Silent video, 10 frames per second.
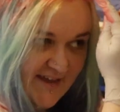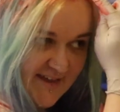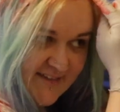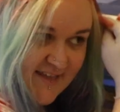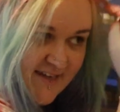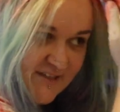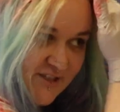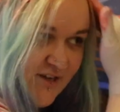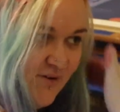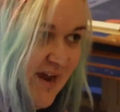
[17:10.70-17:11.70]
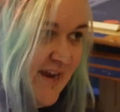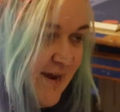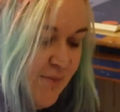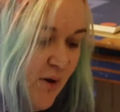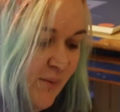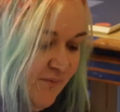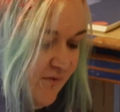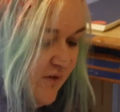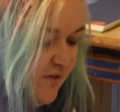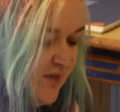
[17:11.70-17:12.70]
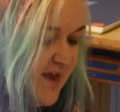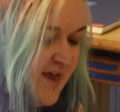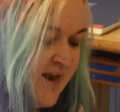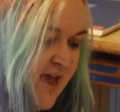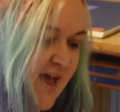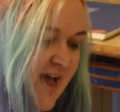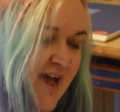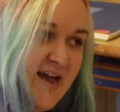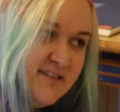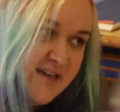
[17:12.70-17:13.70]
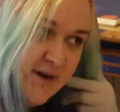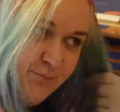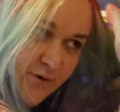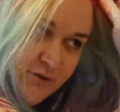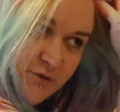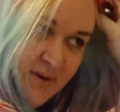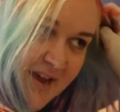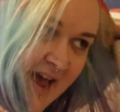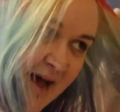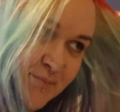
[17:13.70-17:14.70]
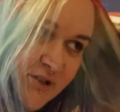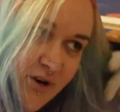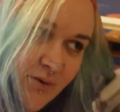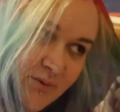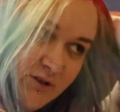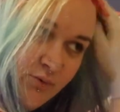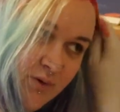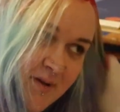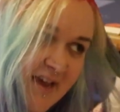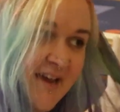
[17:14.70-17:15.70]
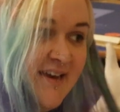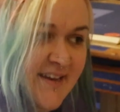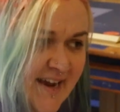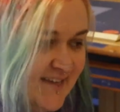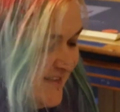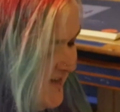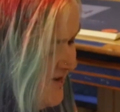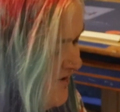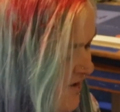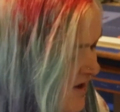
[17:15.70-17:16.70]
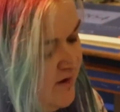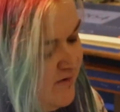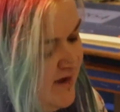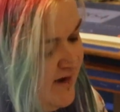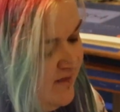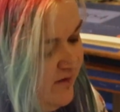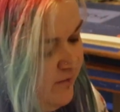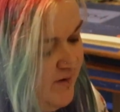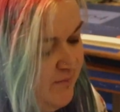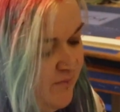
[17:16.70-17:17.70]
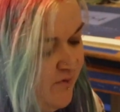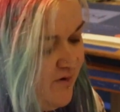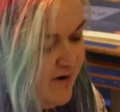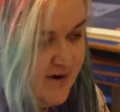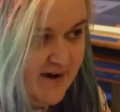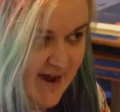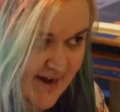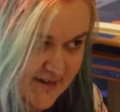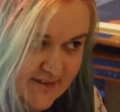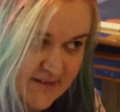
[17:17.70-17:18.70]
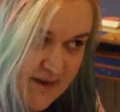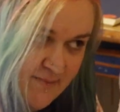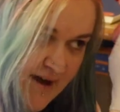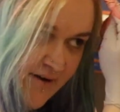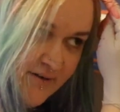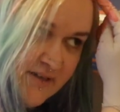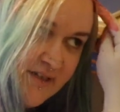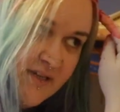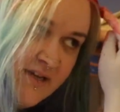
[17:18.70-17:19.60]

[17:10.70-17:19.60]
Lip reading: is the issue. And I'm hopeful that as I approach my capstone, which will be next year, I'll get a little bit more guidance about